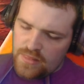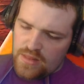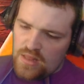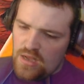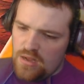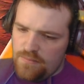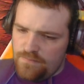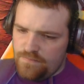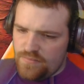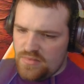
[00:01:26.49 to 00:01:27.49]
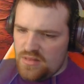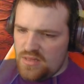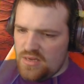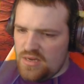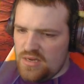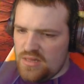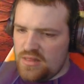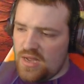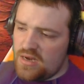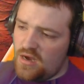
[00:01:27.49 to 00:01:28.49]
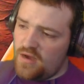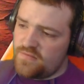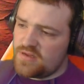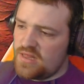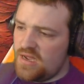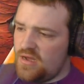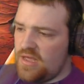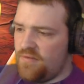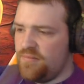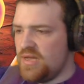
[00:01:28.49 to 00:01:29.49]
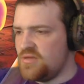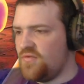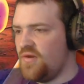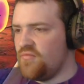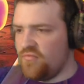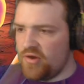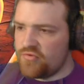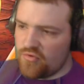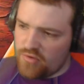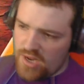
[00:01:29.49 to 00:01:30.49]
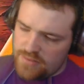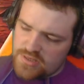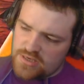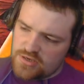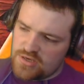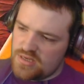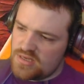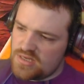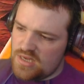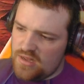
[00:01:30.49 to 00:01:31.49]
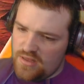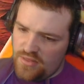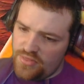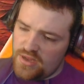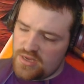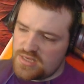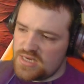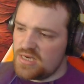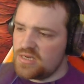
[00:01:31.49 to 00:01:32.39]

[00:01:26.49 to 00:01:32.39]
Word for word: Um, the Then after that I have plans for other retro games such as uh, thirteen and